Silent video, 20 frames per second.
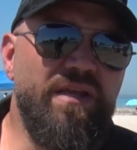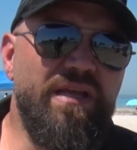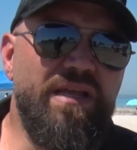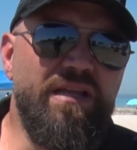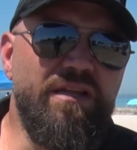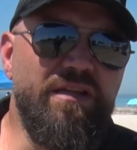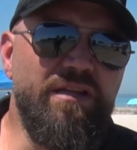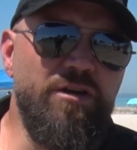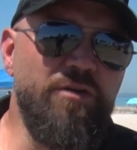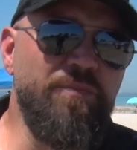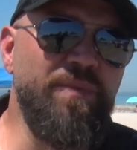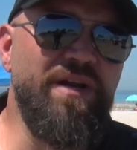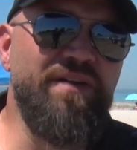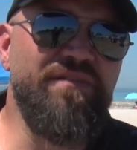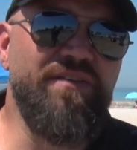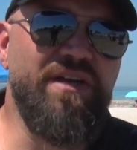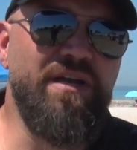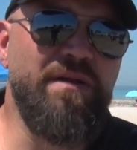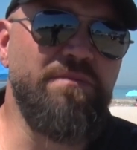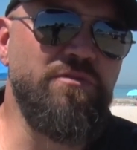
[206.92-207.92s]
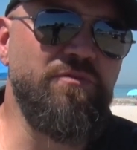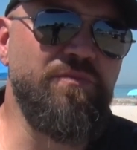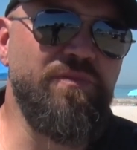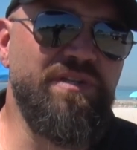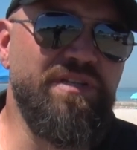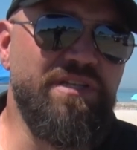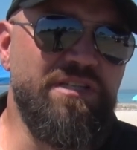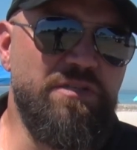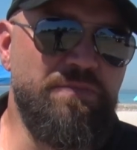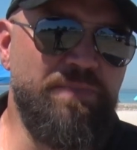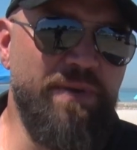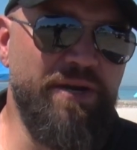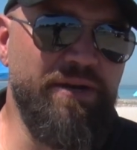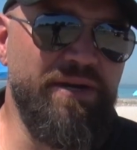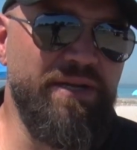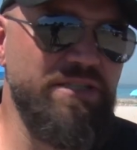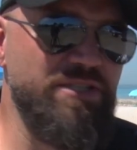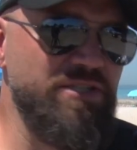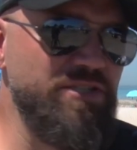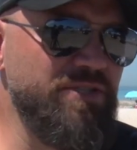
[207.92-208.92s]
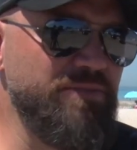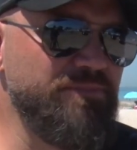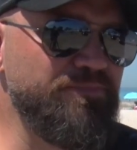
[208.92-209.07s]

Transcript: A little bit of it comes with experience.